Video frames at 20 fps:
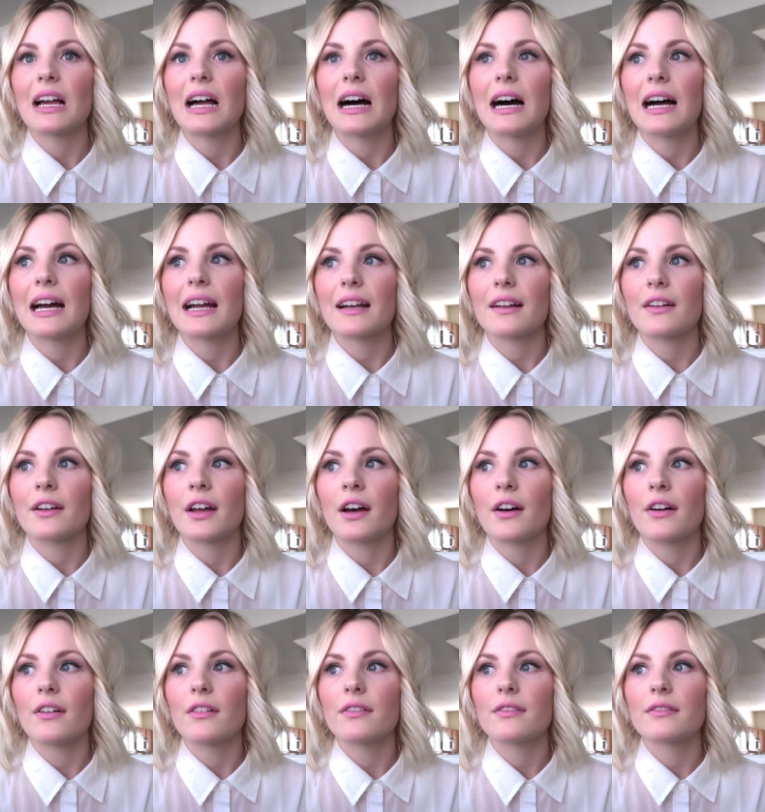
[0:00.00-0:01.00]
I don't
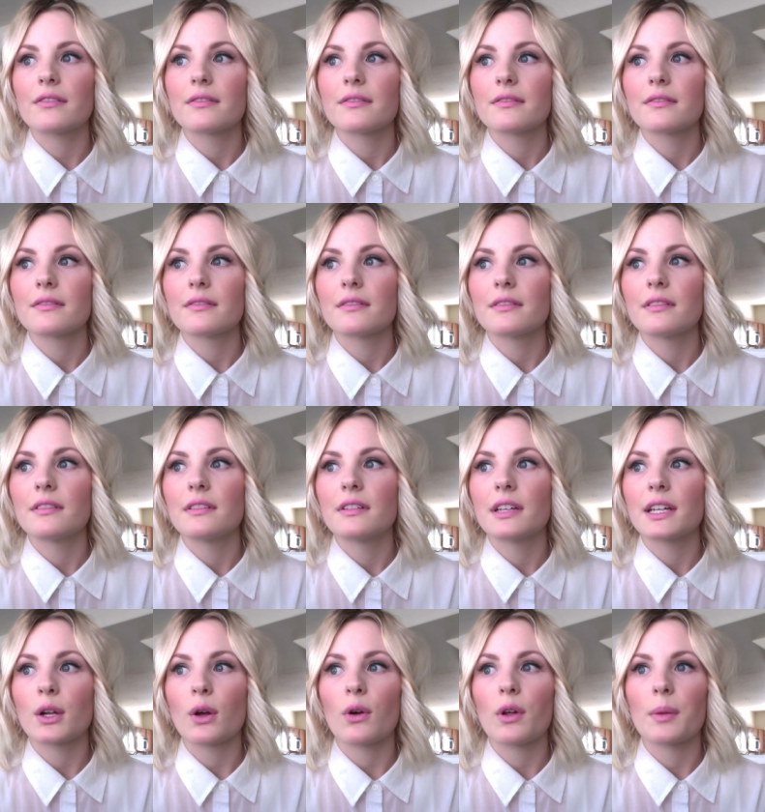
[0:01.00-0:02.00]
know,
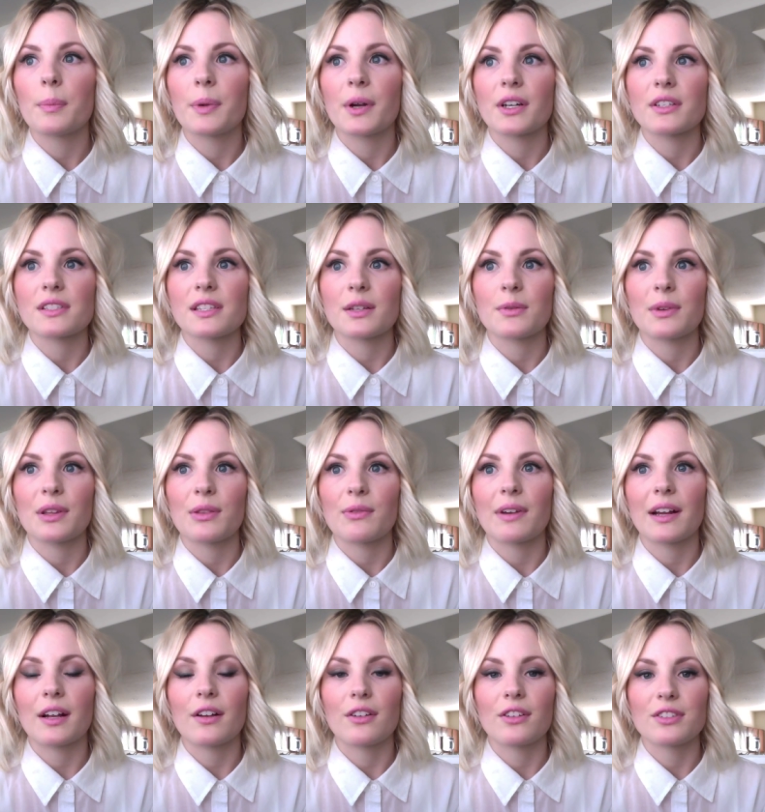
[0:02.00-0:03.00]
an old person with
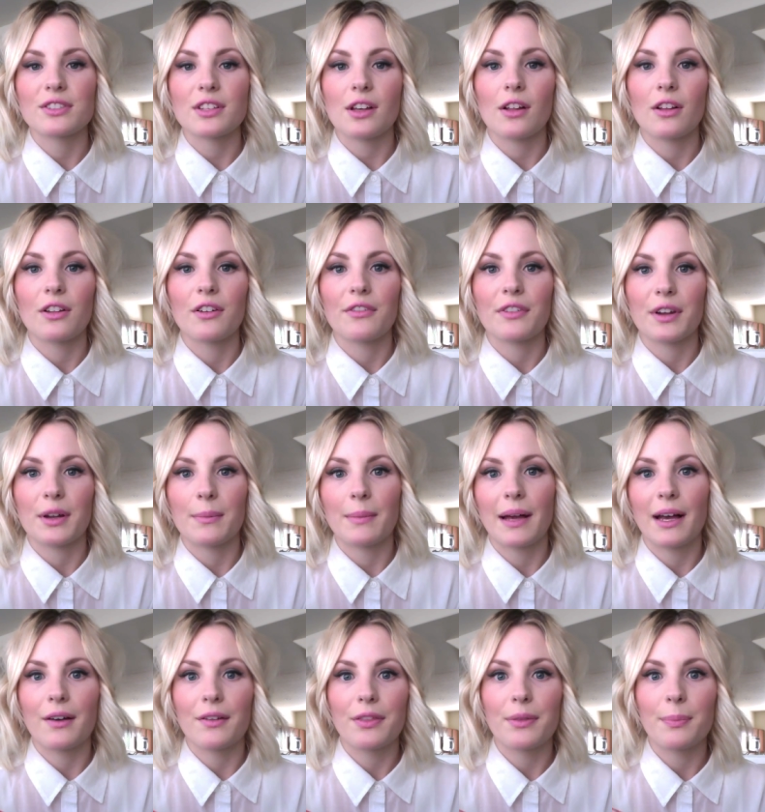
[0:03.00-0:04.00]
wrinkles all over your
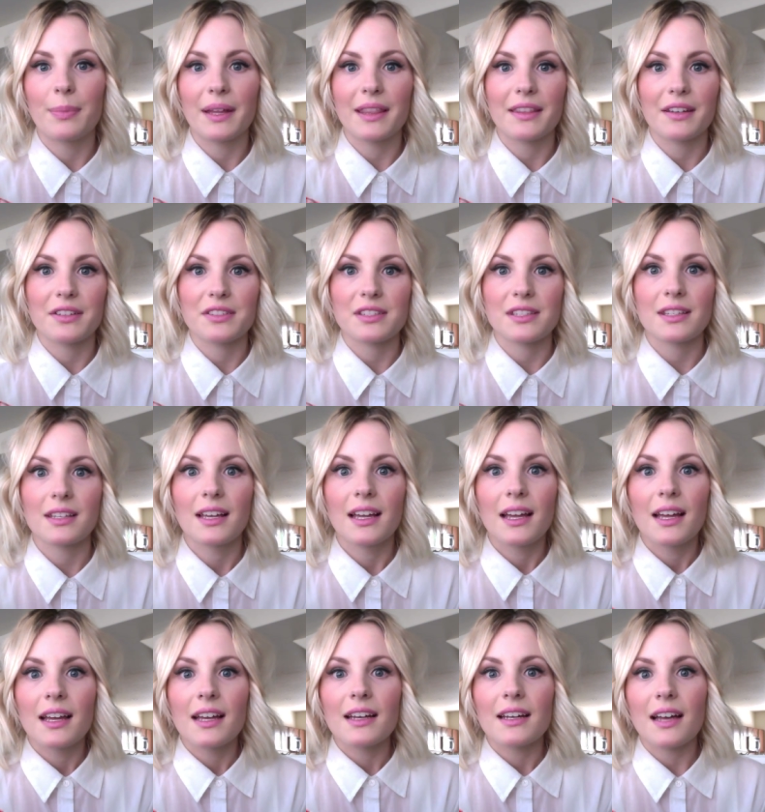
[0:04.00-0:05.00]
mouth, but there's
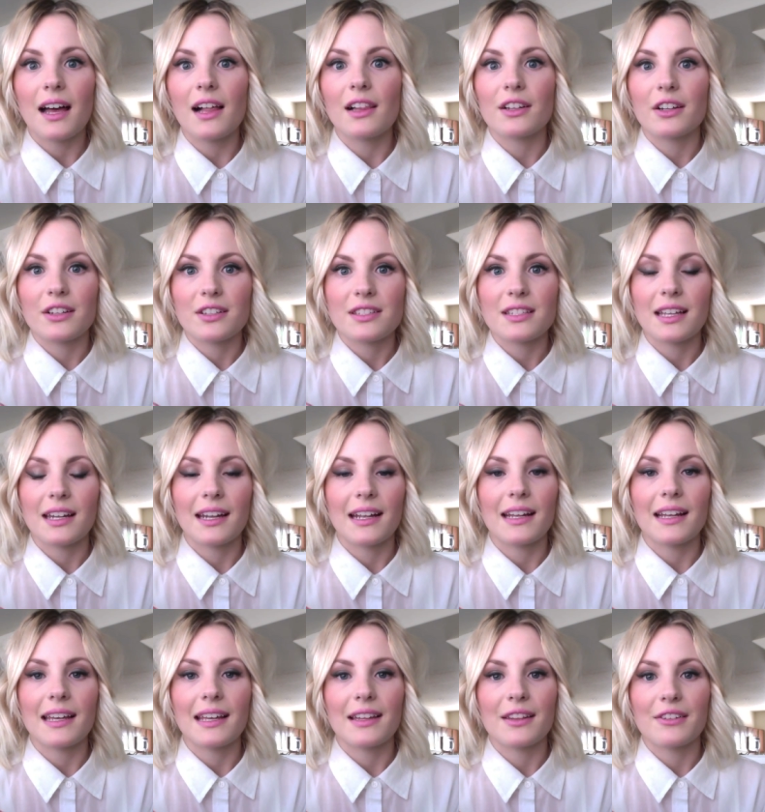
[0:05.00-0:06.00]
color
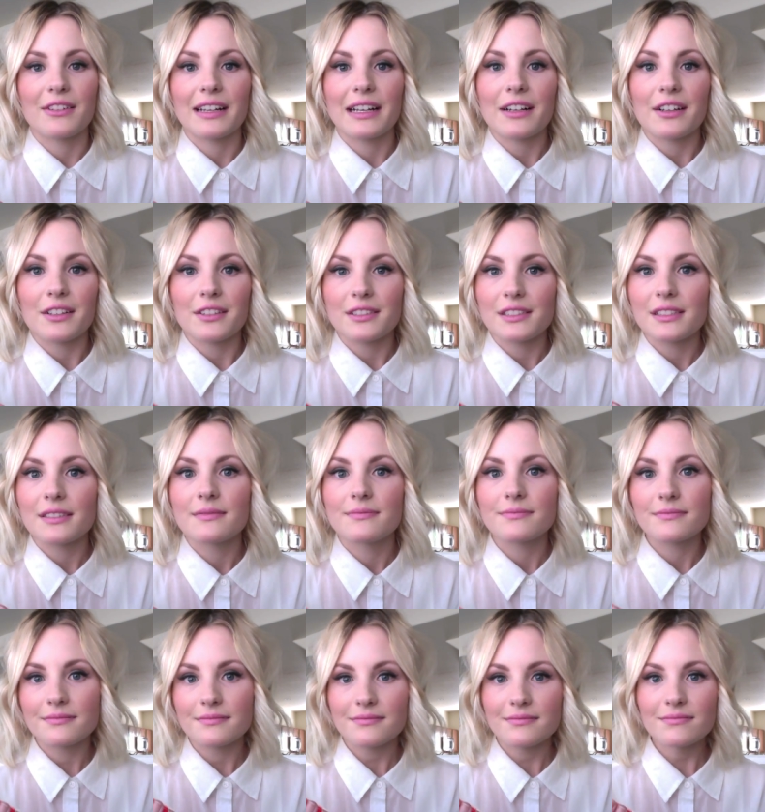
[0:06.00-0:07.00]
sitting in the wrinkles.
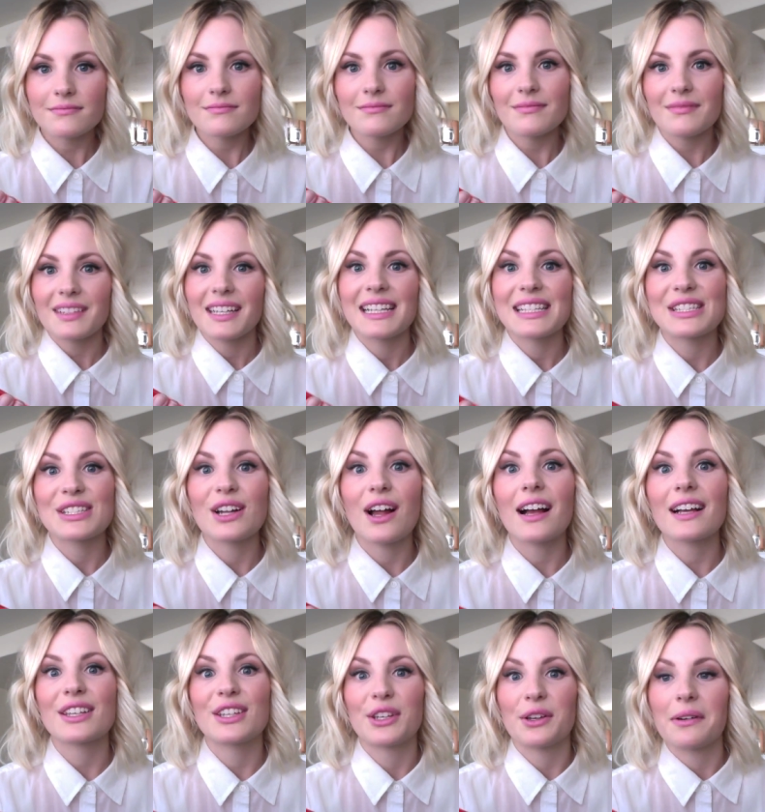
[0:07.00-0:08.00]
It's
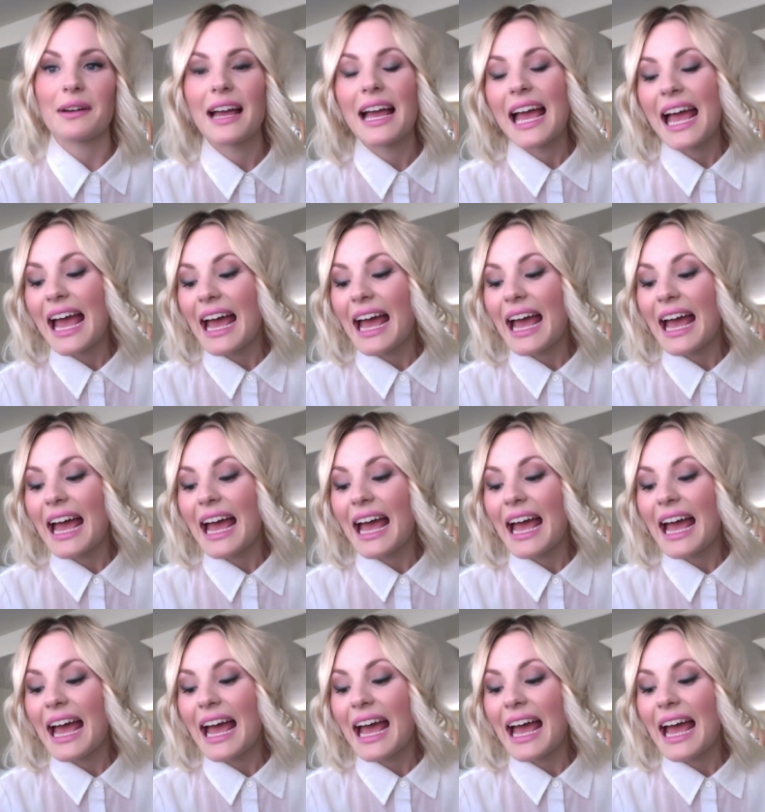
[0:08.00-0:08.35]
not cute.